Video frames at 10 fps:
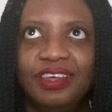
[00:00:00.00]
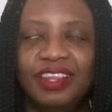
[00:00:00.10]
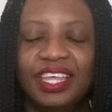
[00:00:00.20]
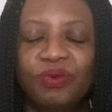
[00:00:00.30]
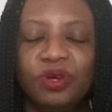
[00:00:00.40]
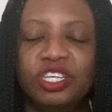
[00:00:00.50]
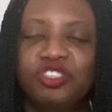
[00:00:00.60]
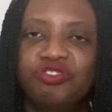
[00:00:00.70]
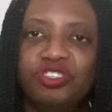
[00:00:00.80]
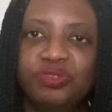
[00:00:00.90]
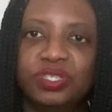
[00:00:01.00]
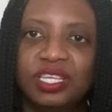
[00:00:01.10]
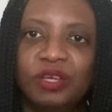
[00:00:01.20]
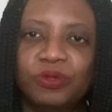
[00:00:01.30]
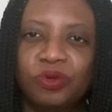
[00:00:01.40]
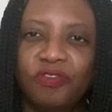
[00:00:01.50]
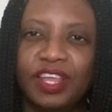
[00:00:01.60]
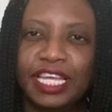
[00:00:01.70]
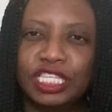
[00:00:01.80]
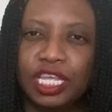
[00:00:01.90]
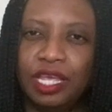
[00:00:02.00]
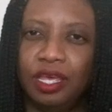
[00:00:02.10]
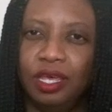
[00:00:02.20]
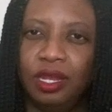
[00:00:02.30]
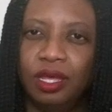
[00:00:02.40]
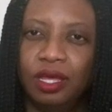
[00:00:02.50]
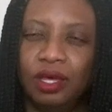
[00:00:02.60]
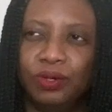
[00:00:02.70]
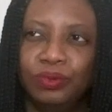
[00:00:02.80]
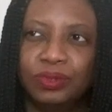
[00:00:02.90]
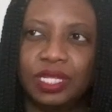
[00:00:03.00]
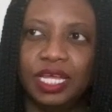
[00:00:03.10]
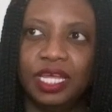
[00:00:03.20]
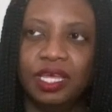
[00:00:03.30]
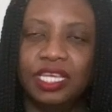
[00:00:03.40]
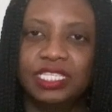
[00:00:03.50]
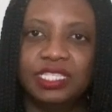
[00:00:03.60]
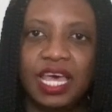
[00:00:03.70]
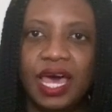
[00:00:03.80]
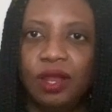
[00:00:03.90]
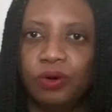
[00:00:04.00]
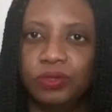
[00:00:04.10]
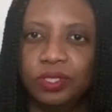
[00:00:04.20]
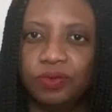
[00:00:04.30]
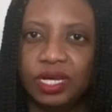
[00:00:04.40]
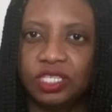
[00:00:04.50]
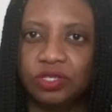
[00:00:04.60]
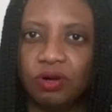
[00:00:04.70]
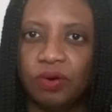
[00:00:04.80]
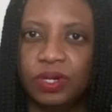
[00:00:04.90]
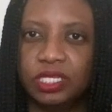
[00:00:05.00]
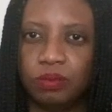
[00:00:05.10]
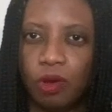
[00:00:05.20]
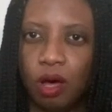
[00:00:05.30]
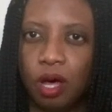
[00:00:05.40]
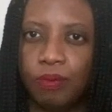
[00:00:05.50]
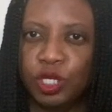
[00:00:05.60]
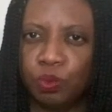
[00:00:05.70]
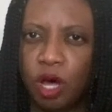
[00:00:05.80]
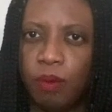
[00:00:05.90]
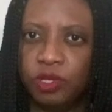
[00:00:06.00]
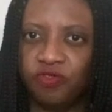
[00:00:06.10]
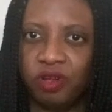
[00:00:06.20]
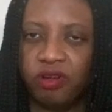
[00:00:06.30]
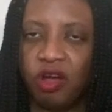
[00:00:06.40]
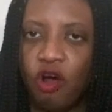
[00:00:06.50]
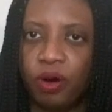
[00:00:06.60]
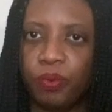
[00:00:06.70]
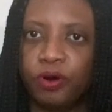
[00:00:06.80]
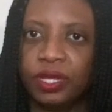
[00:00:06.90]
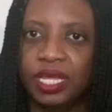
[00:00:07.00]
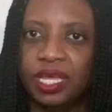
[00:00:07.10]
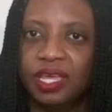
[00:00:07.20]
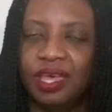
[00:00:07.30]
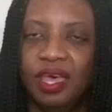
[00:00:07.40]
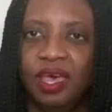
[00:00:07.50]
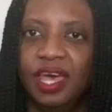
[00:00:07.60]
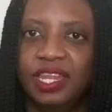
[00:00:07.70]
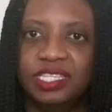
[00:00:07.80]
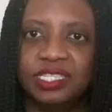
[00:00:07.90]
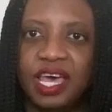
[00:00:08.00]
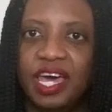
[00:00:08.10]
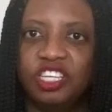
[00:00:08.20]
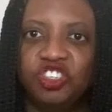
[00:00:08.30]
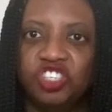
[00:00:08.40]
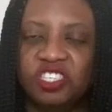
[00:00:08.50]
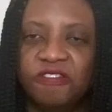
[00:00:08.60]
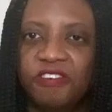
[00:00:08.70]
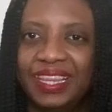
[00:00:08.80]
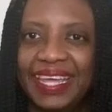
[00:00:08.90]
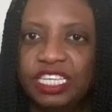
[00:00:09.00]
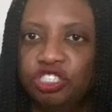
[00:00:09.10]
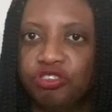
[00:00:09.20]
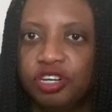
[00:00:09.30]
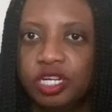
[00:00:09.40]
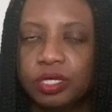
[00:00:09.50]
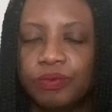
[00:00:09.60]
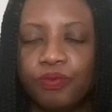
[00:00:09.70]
like we're introduced to him sort of like as a kid who's like, his dad owns a restaurant with his mom. His mom is very hardworking and his dad is just a philanderer.